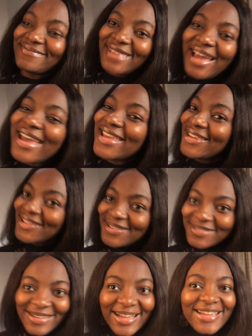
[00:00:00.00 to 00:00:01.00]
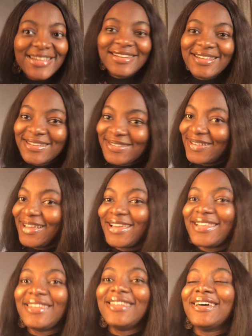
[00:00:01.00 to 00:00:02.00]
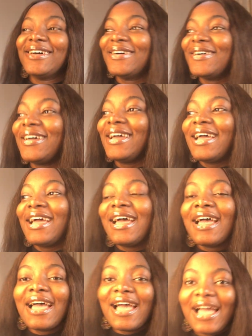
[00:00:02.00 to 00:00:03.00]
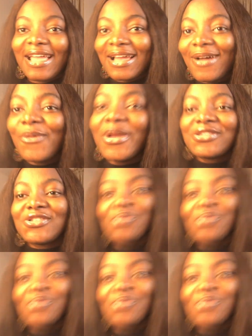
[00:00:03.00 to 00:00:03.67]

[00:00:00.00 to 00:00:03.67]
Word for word: I know, I know, I know. I can't wait to